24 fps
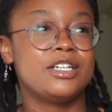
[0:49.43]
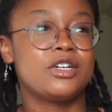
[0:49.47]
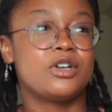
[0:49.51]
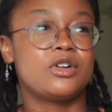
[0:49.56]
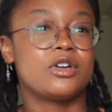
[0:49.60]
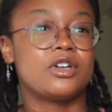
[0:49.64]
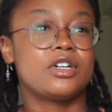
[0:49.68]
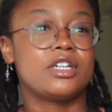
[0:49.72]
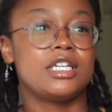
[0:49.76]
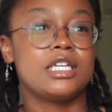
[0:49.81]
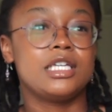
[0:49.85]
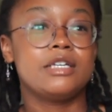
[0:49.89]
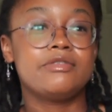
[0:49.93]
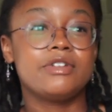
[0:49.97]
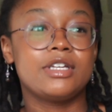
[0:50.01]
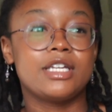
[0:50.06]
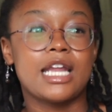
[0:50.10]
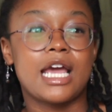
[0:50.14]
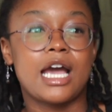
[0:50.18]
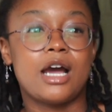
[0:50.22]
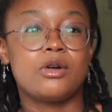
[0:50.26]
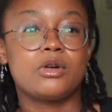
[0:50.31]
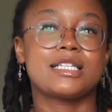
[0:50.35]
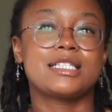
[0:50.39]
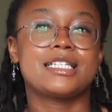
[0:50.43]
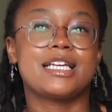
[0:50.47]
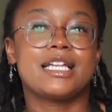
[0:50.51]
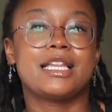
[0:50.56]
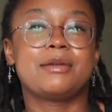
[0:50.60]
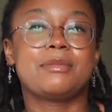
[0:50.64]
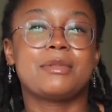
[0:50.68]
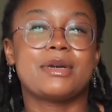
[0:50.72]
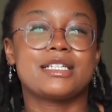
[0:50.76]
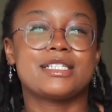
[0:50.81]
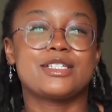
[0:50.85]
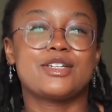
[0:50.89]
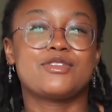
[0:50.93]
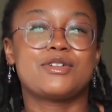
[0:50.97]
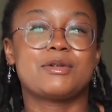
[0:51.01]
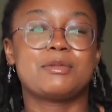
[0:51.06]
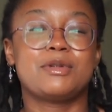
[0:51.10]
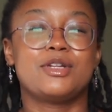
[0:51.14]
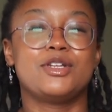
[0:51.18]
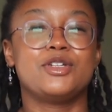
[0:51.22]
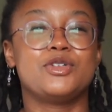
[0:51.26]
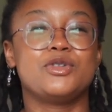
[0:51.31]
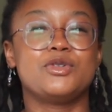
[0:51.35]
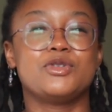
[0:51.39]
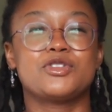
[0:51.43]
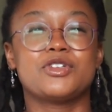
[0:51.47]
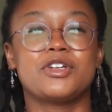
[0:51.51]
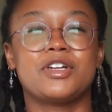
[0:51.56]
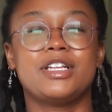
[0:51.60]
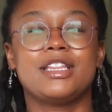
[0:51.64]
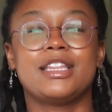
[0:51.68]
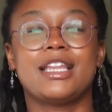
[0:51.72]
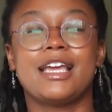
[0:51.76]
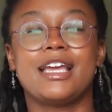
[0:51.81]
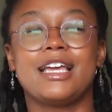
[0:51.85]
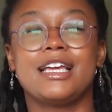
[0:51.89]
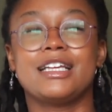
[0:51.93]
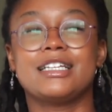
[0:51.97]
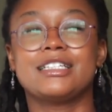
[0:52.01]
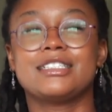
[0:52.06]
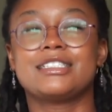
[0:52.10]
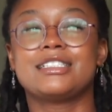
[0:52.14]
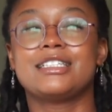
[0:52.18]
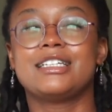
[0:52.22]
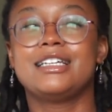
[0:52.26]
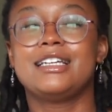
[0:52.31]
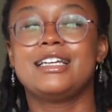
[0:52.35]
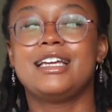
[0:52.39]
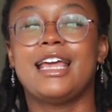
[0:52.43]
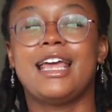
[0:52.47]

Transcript: or even now telling myself I'm gonna do certain things